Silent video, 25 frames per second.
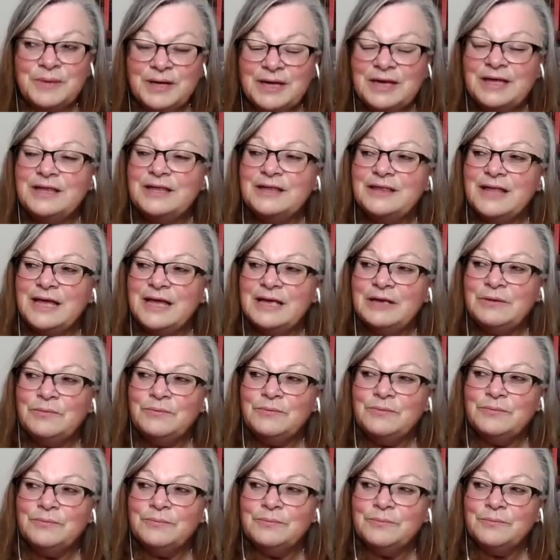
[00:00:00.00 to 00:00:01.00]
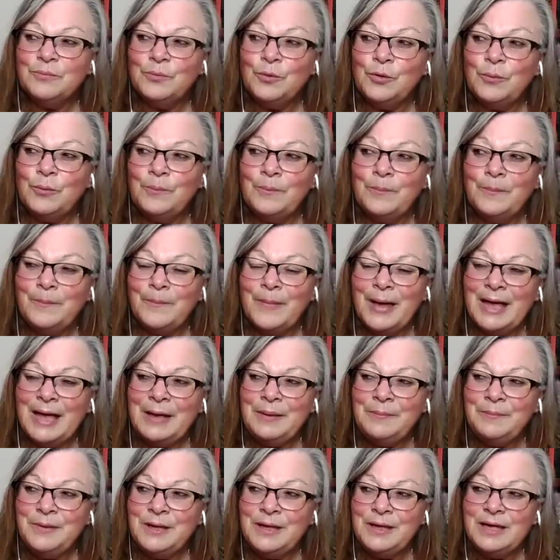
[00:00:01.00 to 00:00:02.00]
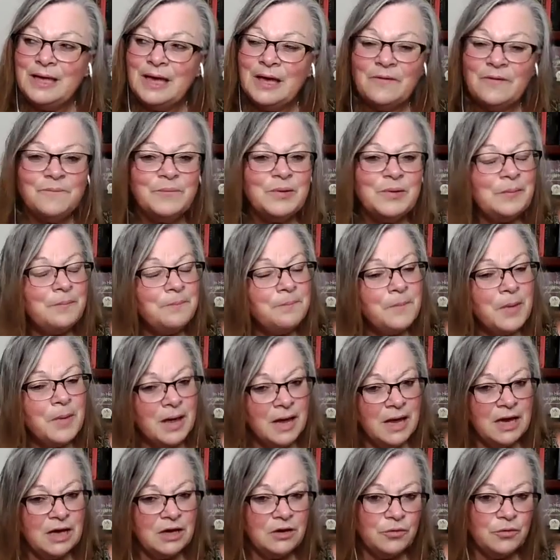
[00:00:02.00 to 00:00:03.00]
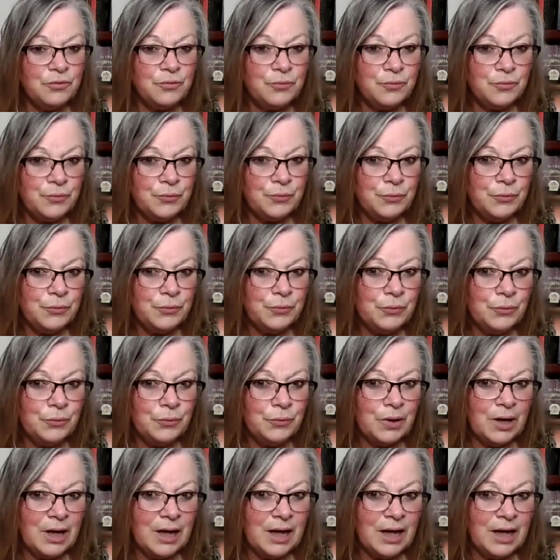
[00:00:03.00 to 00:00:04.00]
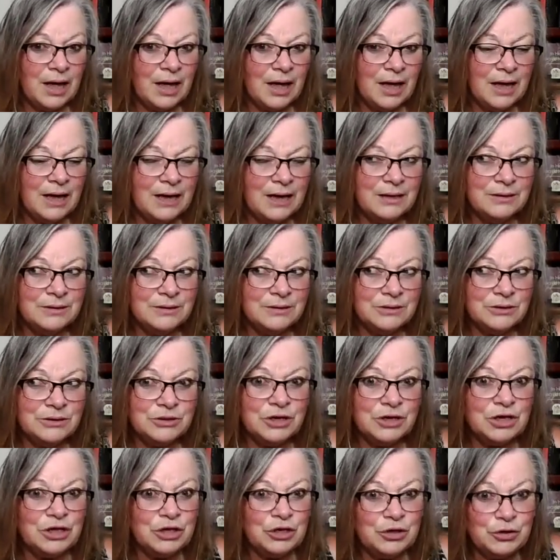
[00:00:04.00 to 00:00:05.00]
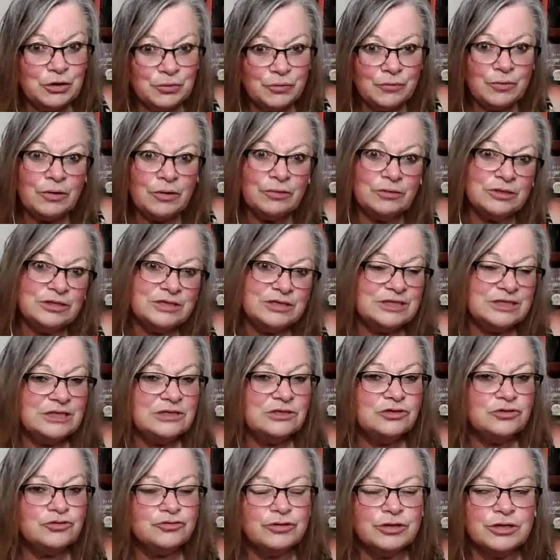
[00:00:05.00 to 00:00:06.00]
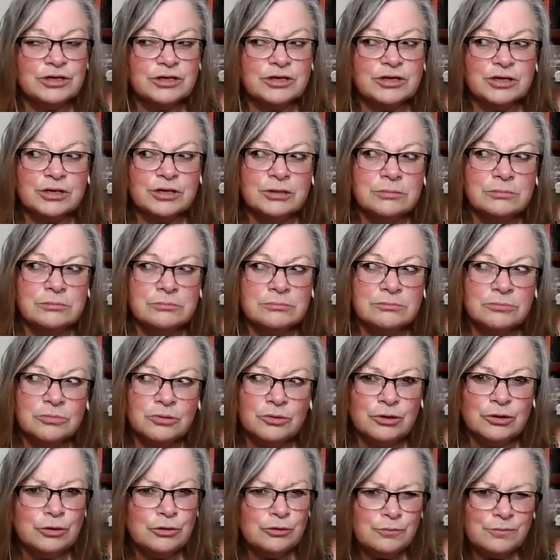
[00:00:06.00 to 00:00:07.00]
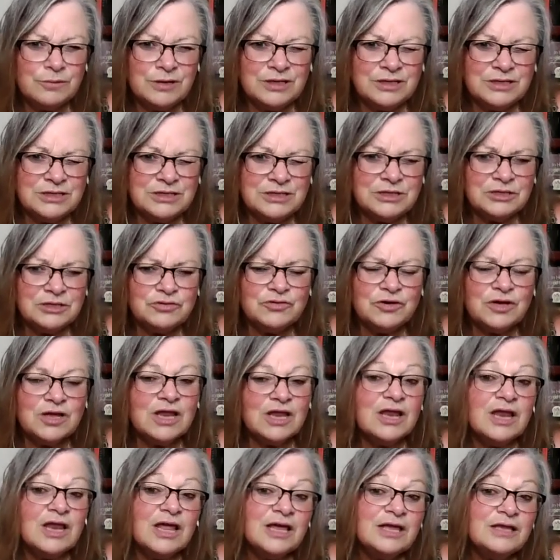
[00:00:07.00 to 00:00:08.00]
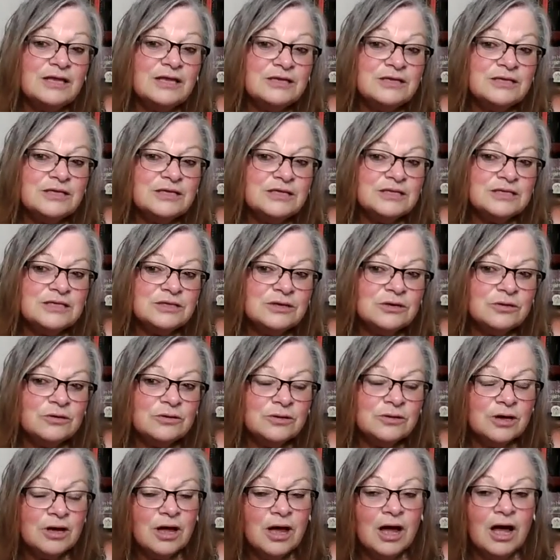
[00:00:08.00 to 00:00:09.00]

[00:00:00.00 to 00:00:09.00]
me, they were maybe have been made through an sort of European-centric lens.